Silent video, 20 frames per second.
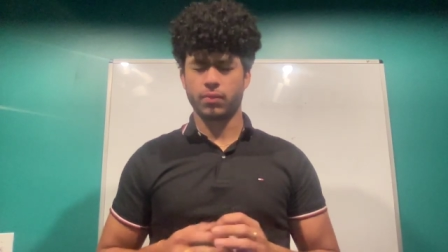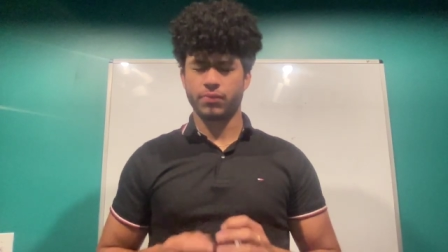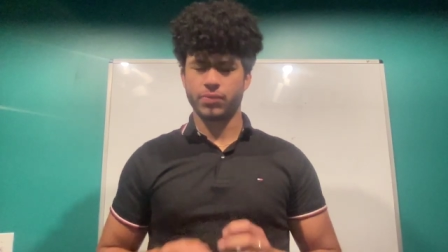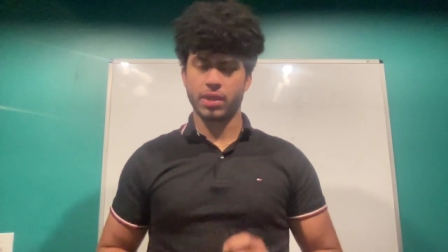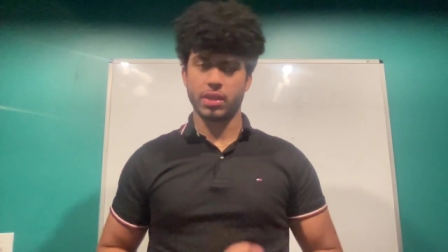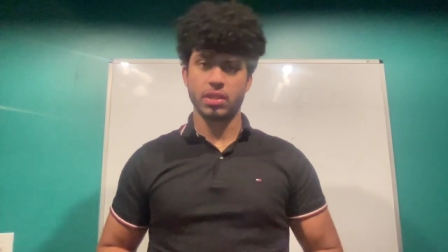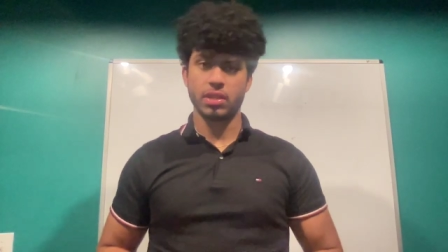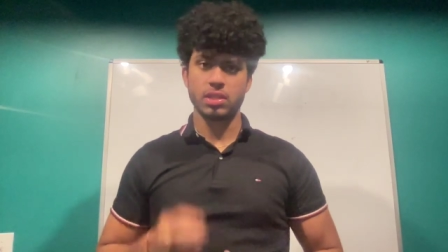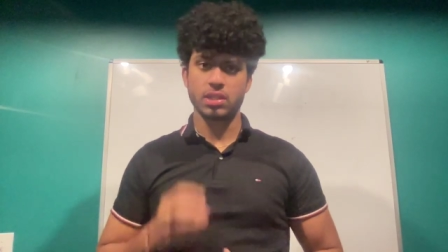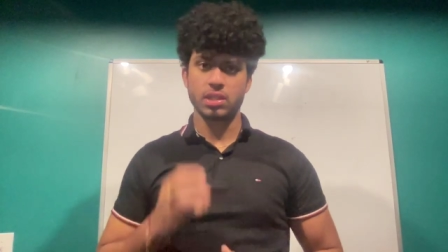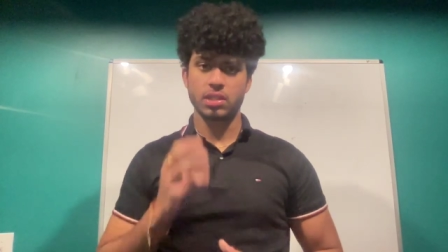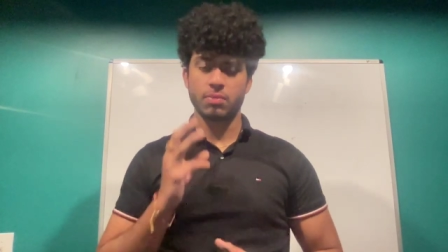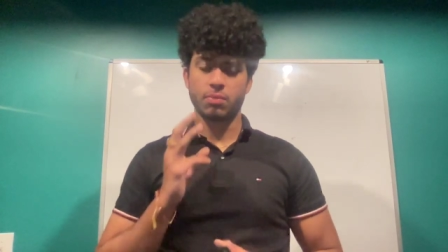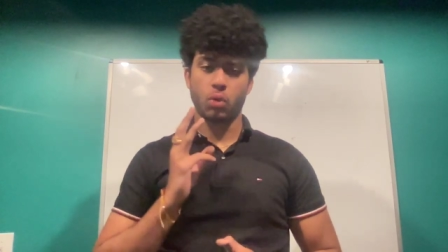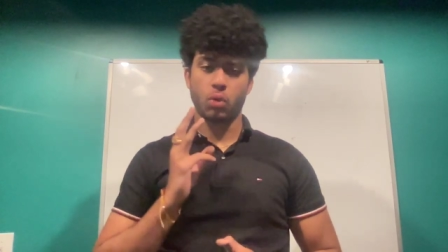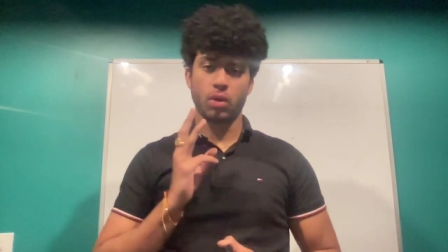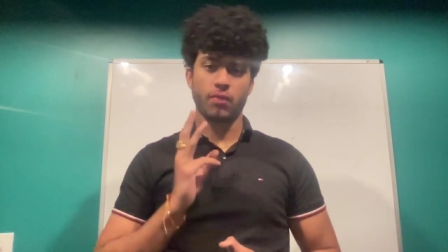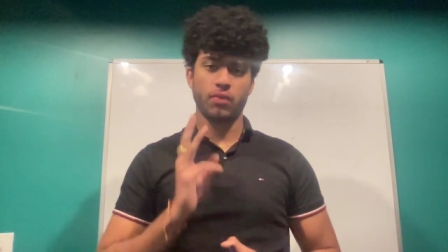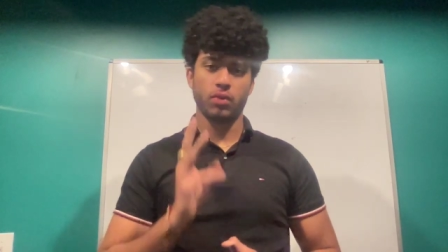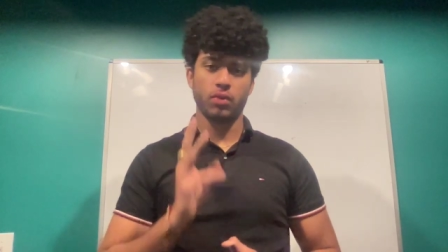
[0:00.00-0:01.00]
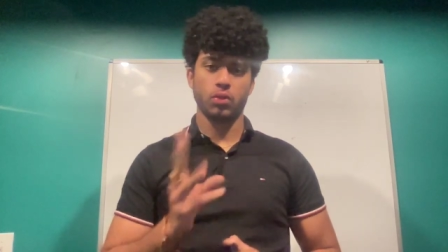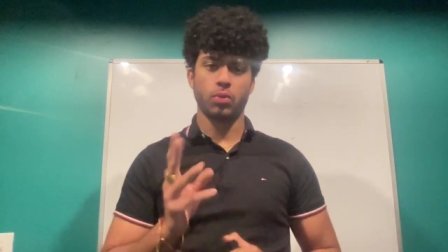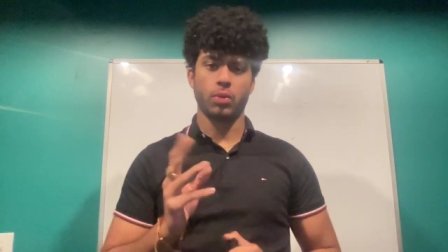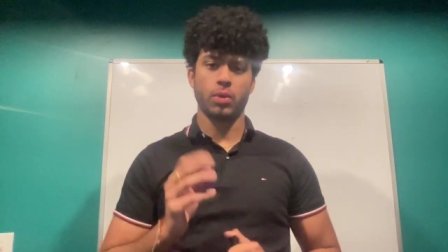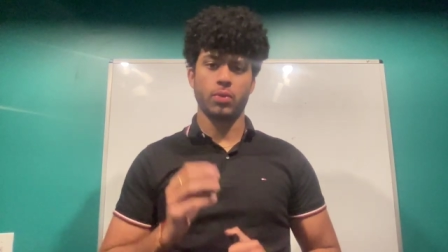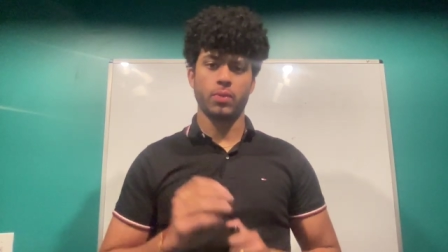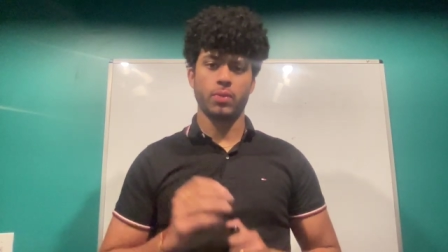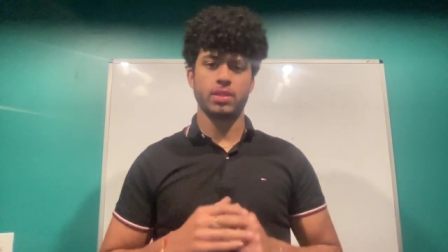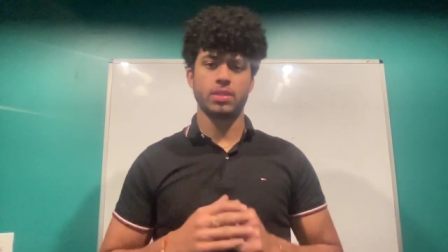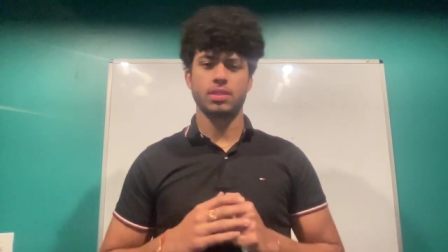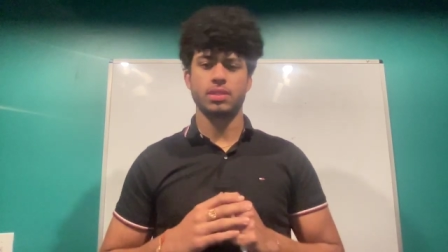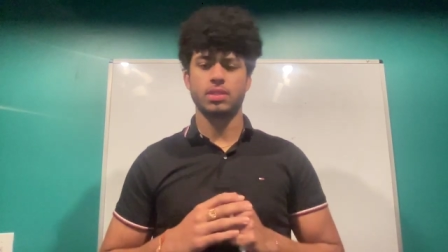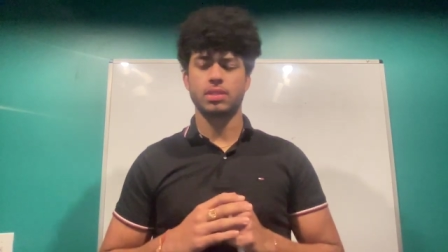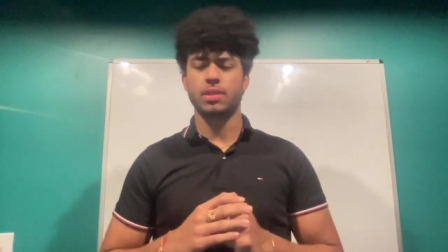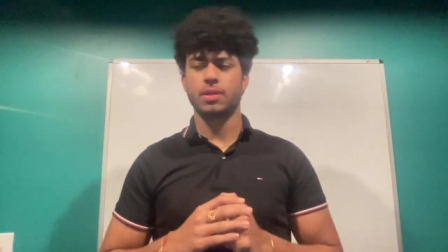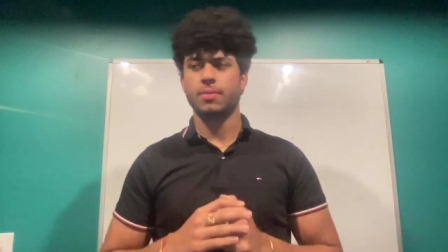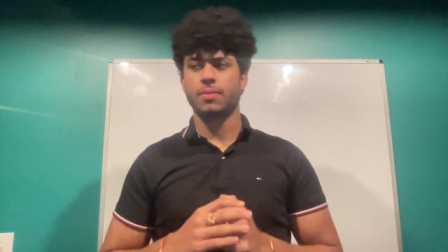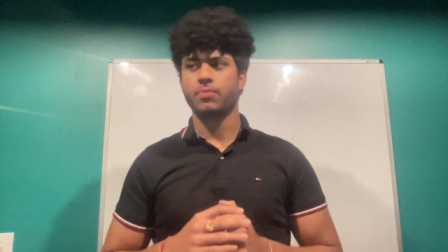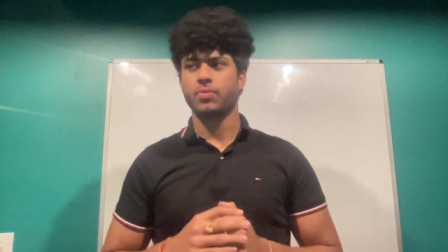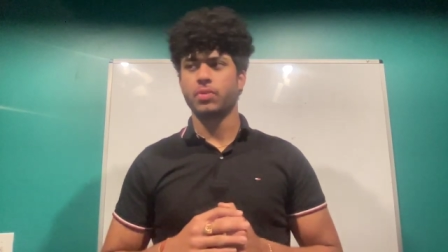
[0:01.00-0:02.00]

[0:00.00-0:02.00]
Now this is important for three reasons.